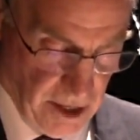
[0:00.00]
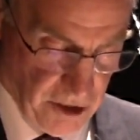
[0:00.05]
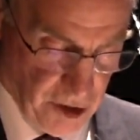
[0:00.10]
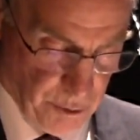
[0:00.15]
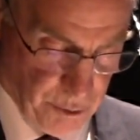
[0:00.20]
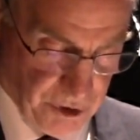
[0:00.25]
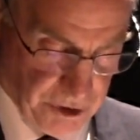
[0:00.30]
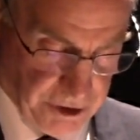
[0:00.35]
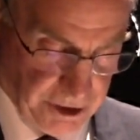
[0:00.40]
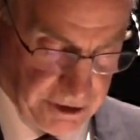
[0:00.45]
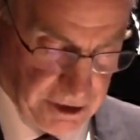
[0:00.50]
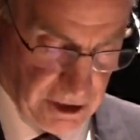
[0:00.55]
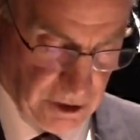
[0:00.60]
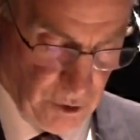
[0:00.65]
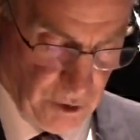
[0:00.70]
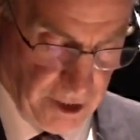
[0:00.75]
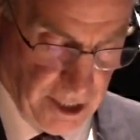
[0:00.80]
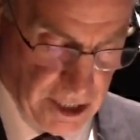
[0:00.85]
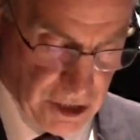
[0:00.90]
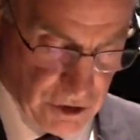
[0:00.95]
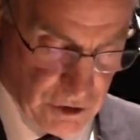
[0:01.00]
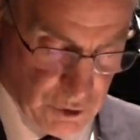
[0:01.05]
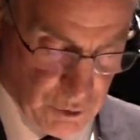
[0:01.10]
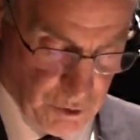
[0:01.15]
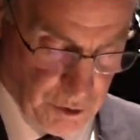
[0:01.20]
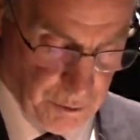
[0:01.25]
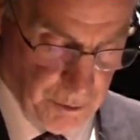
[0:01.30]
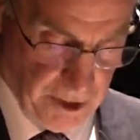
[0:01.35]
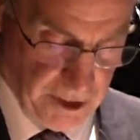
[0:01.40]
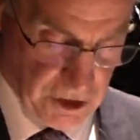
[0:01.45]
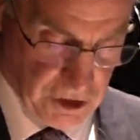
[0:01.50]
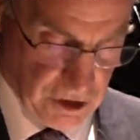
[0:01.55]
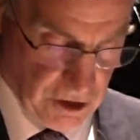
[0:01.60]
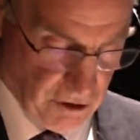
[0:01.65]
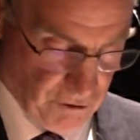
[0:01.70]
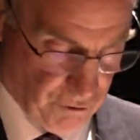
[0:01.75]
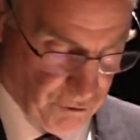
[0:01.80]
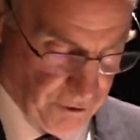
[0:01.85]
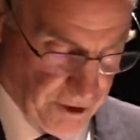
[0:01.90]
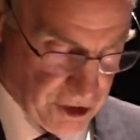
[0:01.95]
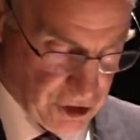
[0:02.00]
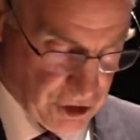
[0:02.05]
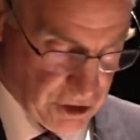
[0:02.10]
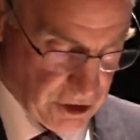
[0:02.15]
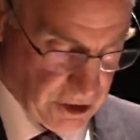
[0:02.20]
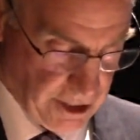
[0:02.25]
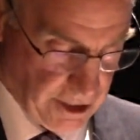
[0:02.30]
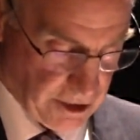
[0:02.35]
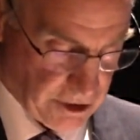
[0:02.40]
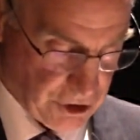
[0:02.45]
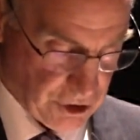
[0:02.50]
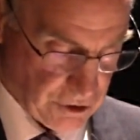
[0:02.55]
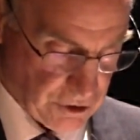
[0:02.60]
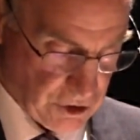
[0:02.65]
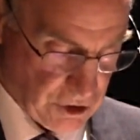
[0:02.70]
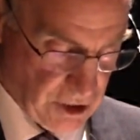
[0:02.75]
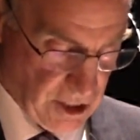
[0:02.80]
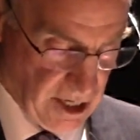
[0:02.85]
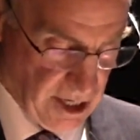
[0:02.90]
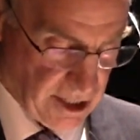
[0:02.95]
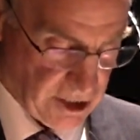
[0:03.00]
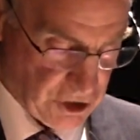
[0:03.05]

The predicted locations were based on fresh intelligence,